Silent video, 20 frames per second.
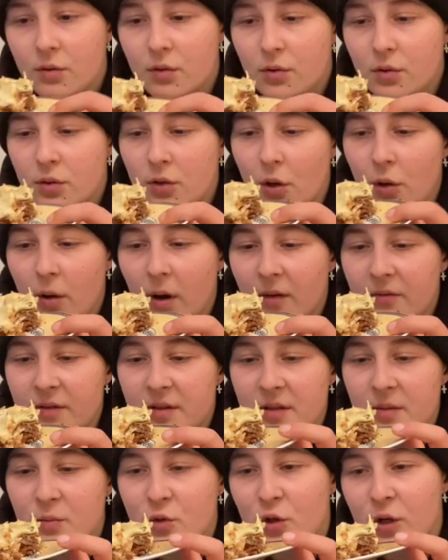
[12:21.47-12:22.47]
So after
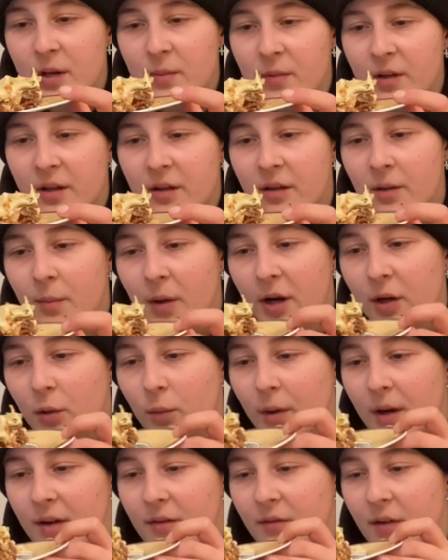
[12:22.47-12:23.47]
some treatment in the
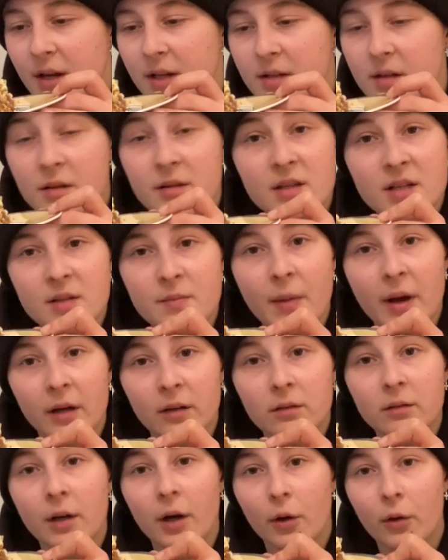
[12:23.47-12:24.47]
microwave, it does
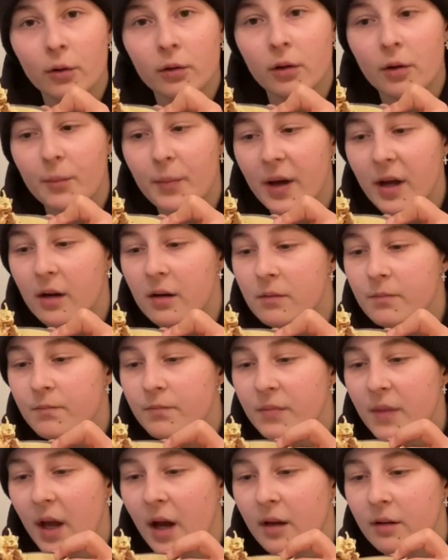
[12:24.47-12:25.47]
smell a whole lot better
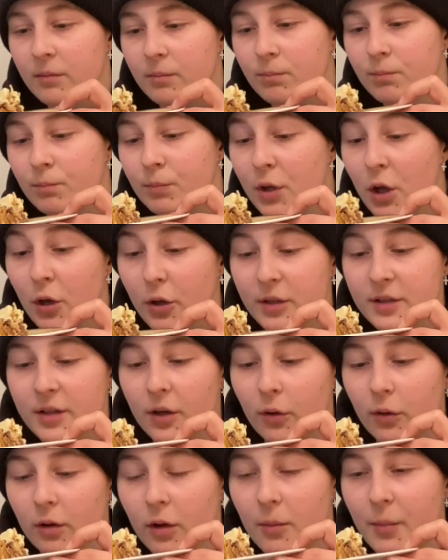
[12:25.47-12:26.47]
and looks a
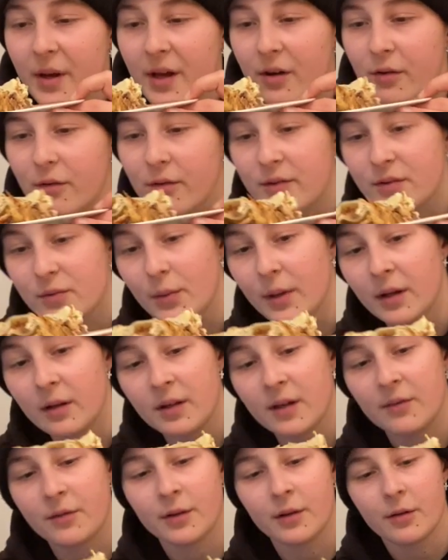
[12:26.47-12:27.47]
whole lot better as well,
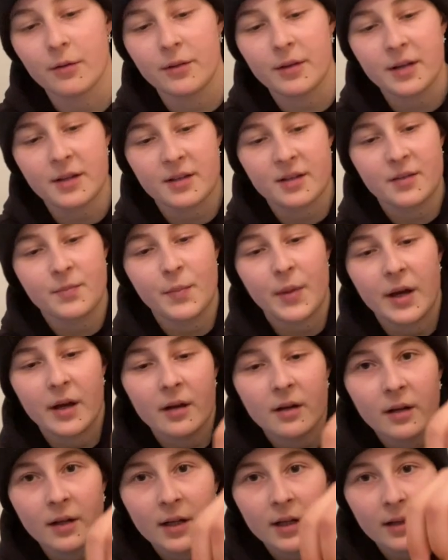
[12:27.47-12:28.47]
even though this
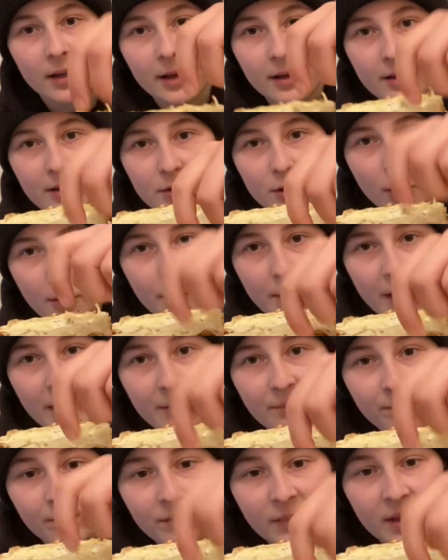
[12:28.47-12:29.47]
bit, like the top
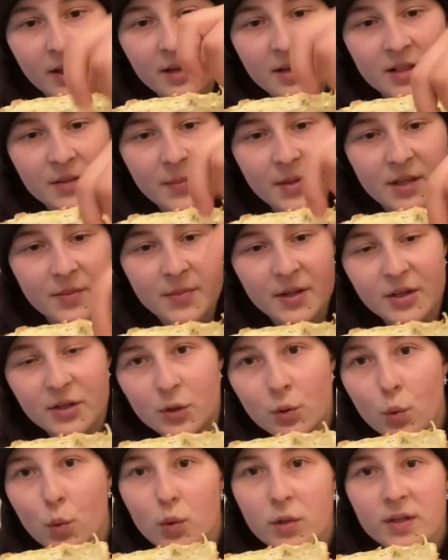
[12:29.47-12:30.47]
bit, it's meant to be
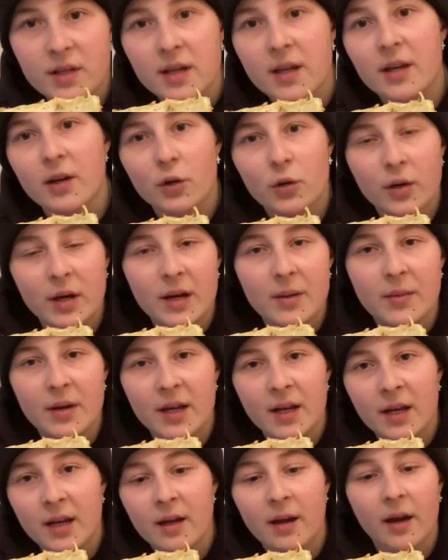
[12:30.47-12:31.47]
saucy and
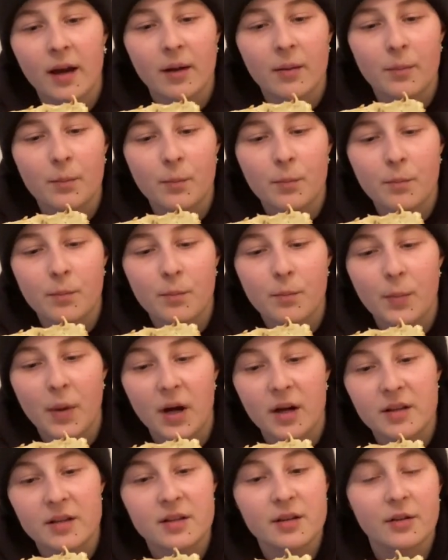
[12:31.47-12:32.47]
creamy,
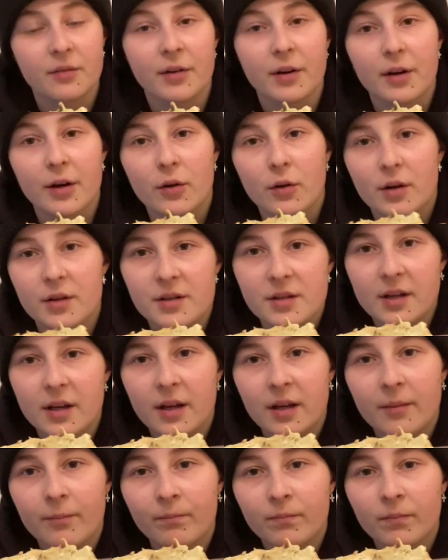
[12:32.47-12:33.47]
but it's still very
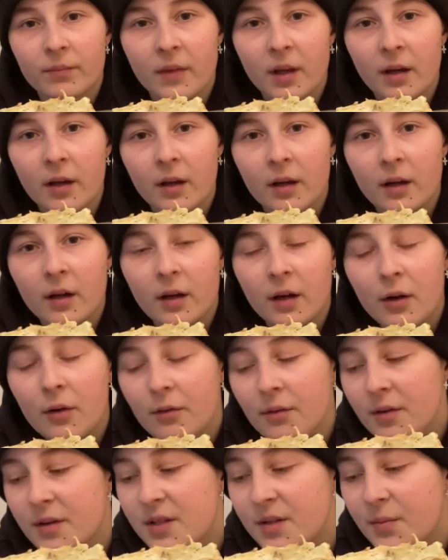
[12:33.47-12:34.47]
crusty.
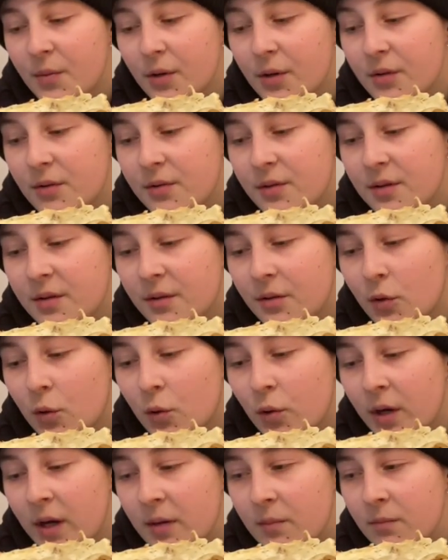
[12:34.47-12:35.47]
However, I suppose
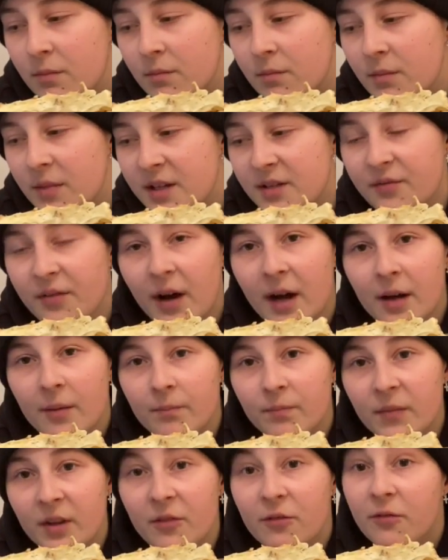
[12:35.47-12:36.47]
cream is fat,
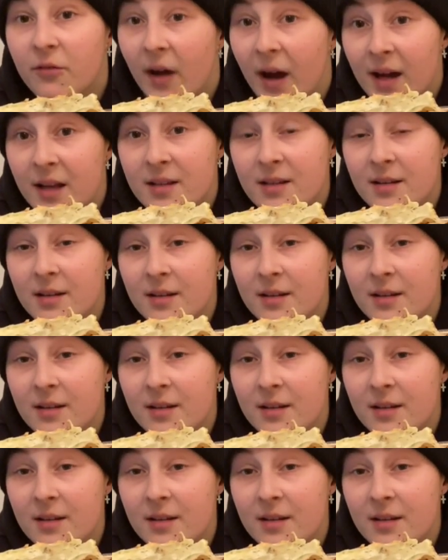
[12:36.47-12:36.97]
and fat